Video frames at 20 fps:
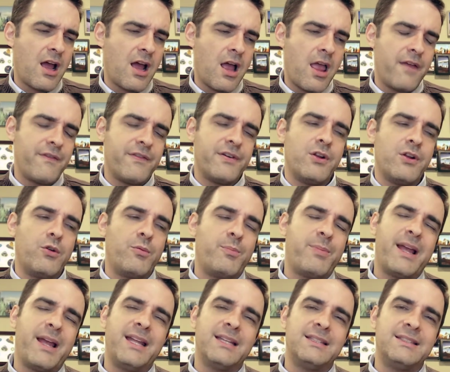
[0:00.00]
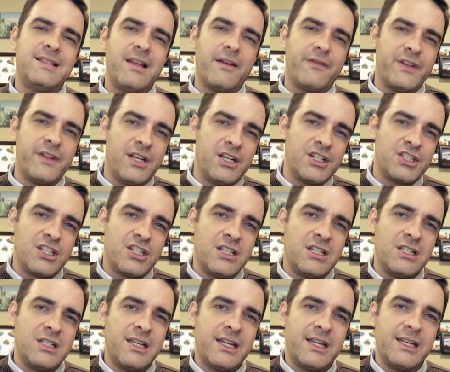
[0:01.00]
Evernote, by its
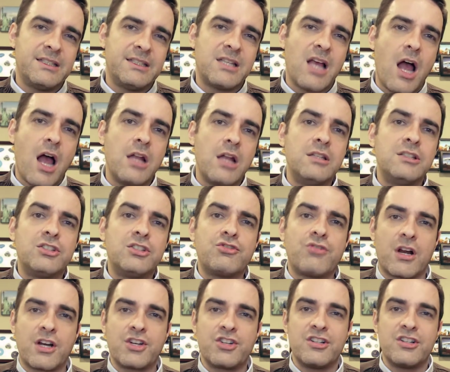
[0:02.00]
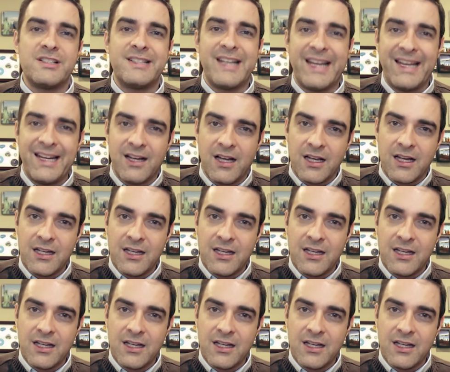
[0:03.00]
definition, is unstructured data